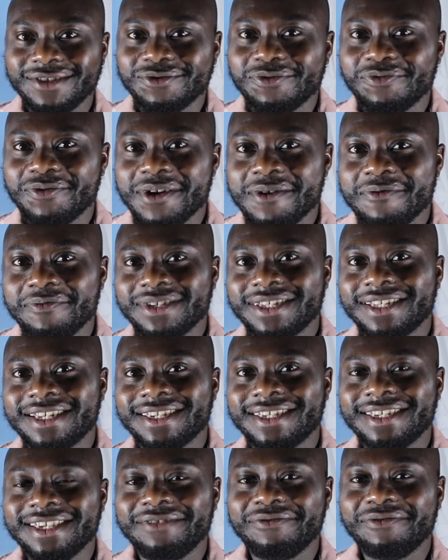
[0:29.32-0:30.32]
your boy
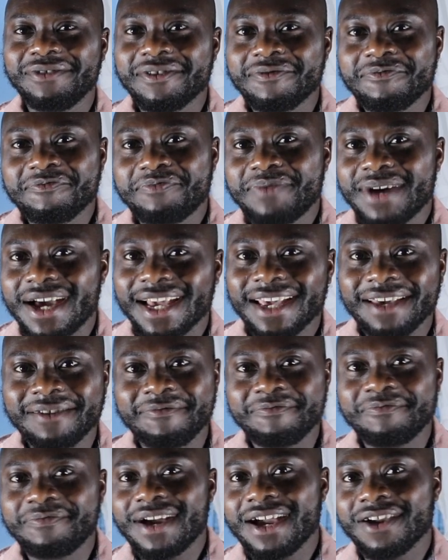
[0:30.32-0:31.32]
MrCV. I'm
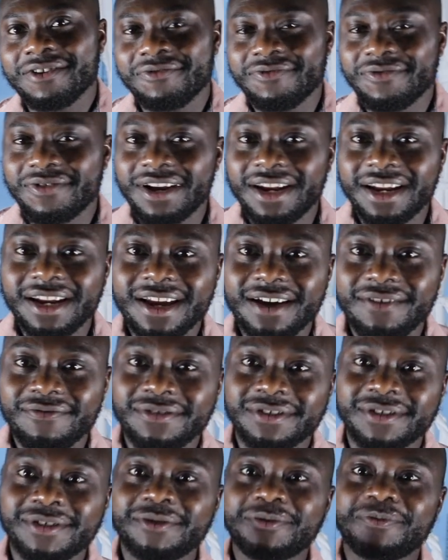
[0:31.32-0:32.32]
back with
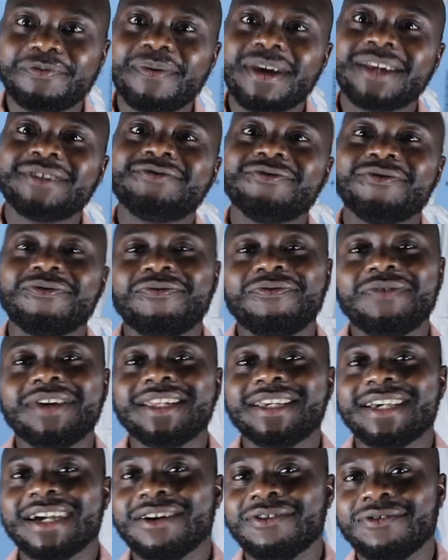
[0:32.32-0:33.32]
another special
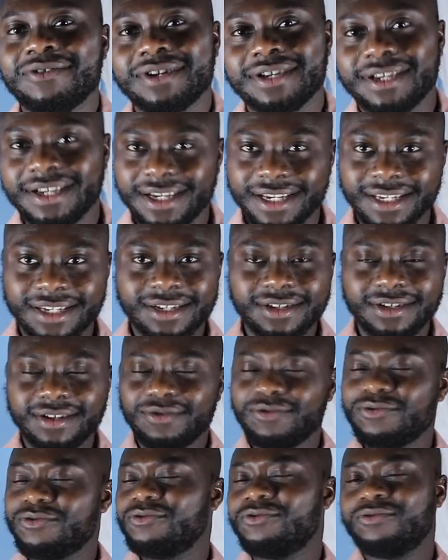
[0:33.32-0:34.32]
video.
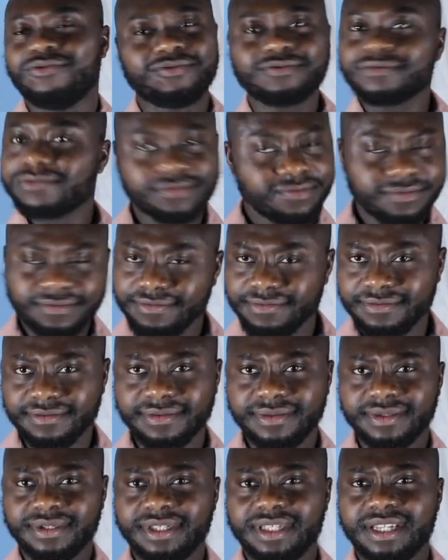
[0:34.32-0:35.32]
Oh,
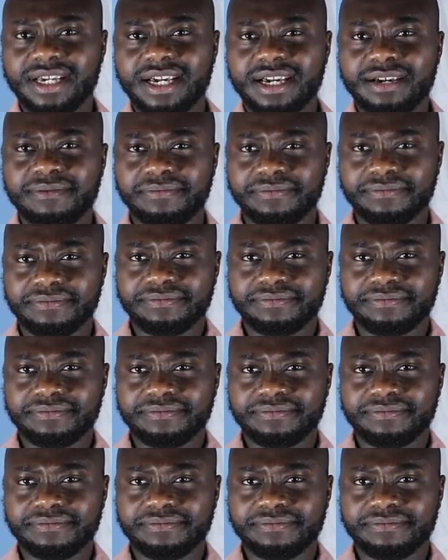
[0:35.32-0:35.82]
damn.